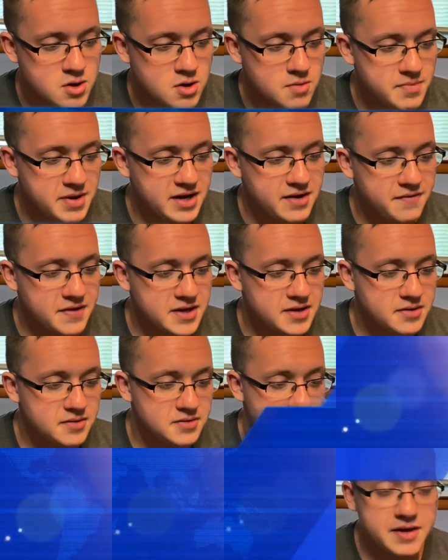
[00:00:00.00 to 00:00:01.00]
Main event
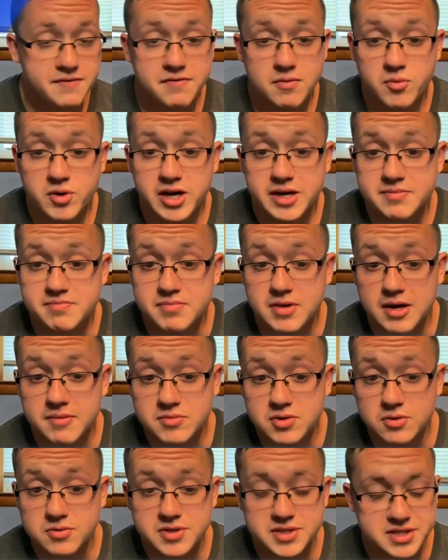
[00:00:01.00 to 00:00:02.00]
tonight, what I'm
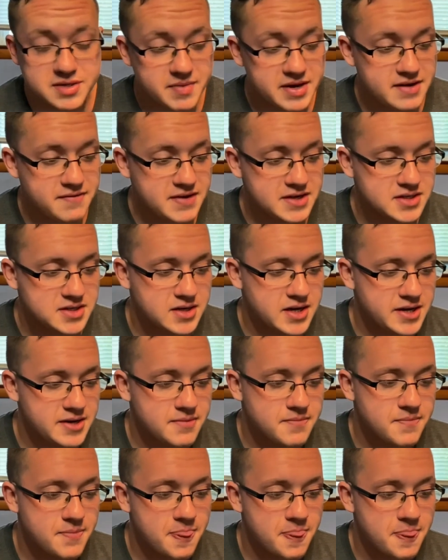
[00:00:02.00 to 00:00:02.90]
told is the main event tonight.